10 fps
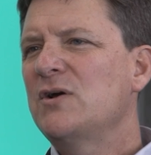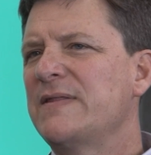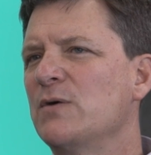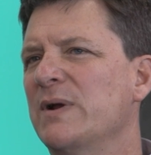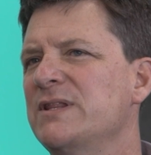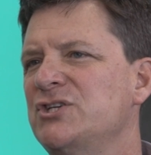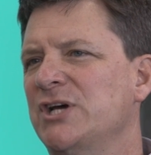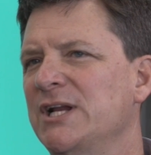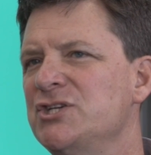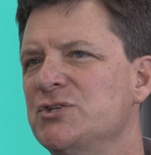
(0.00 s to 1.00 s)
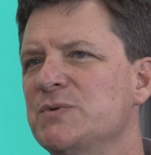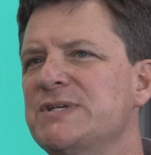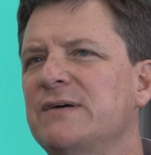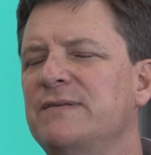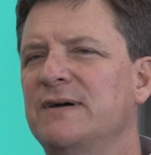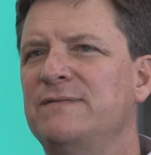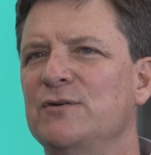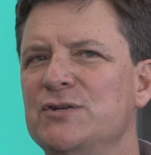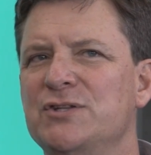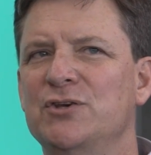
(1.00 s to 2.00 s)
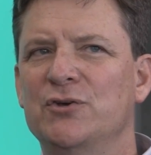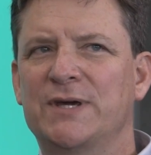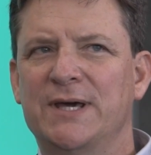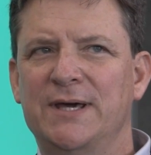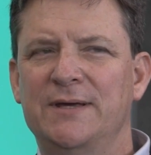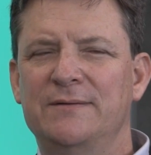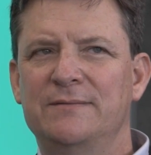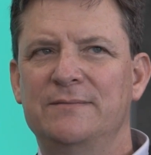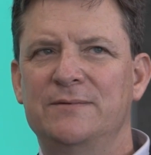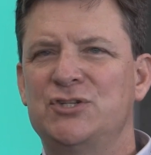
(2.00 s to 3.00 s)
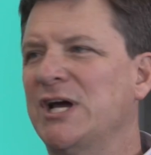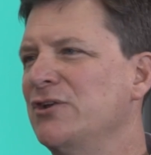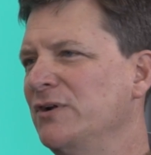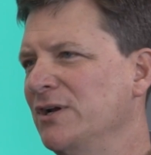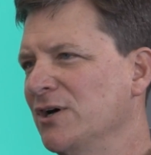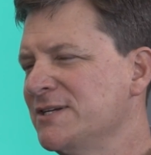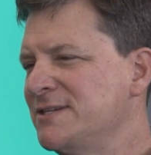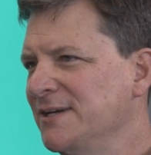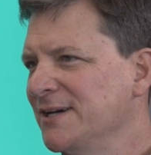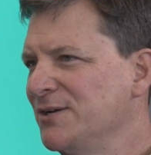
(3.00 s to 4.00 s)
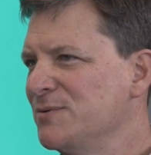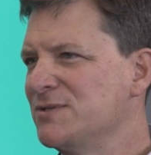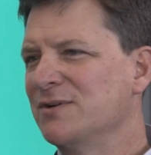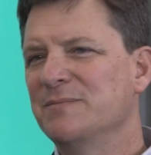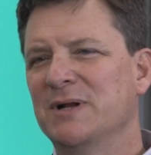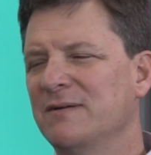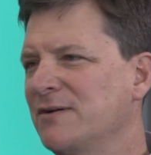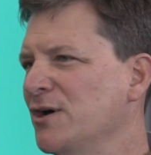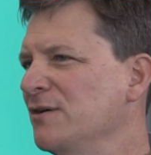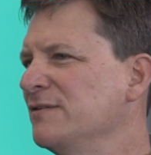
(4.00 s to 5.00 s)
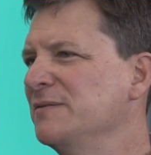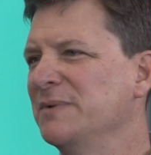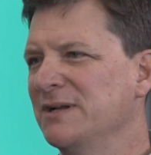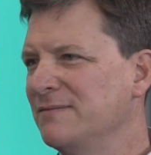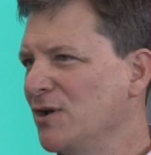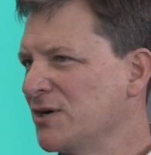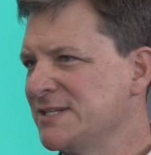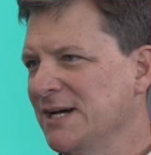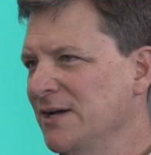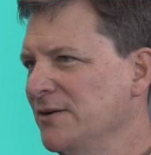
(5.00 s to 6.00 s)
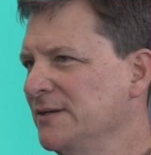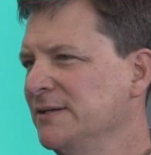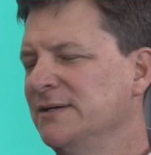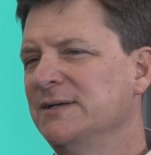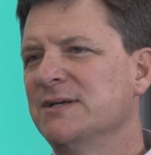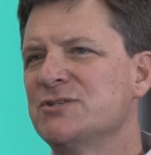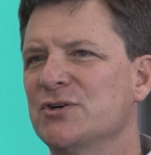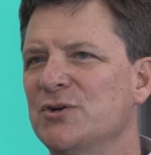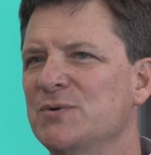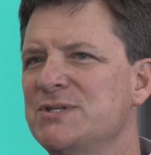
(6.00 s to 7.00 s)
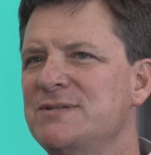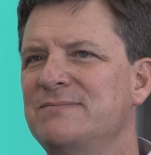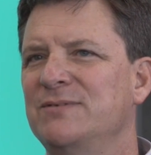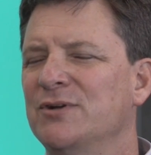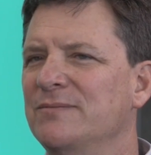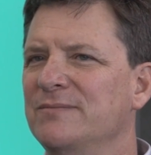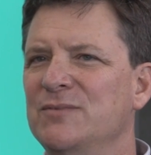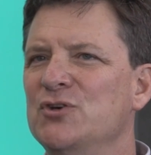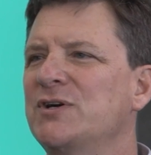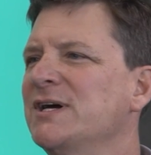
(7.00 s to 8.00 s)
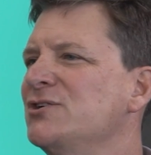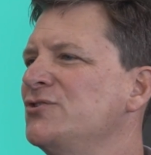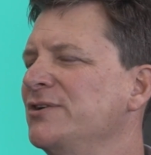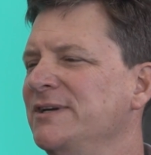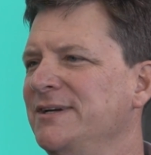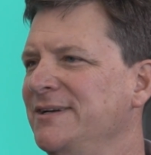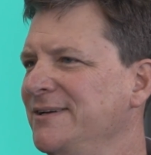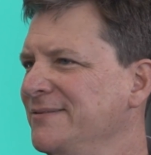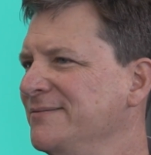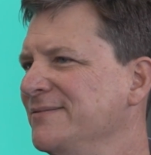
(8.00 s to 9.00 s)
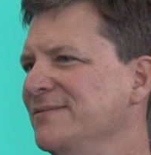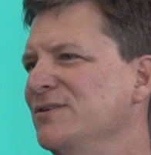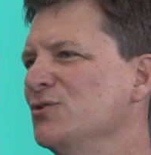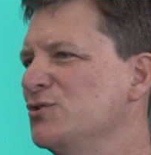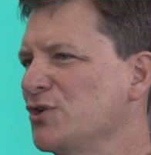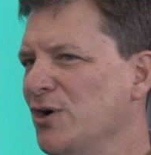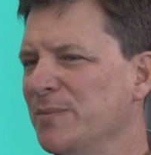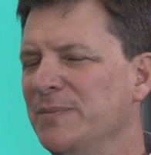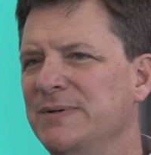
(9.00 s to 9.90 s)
Look, I think one of the challenges was I flew into the UK January last year. It was sort of middle of COVID, middle of lockdown. So it was, you know, new country, new job.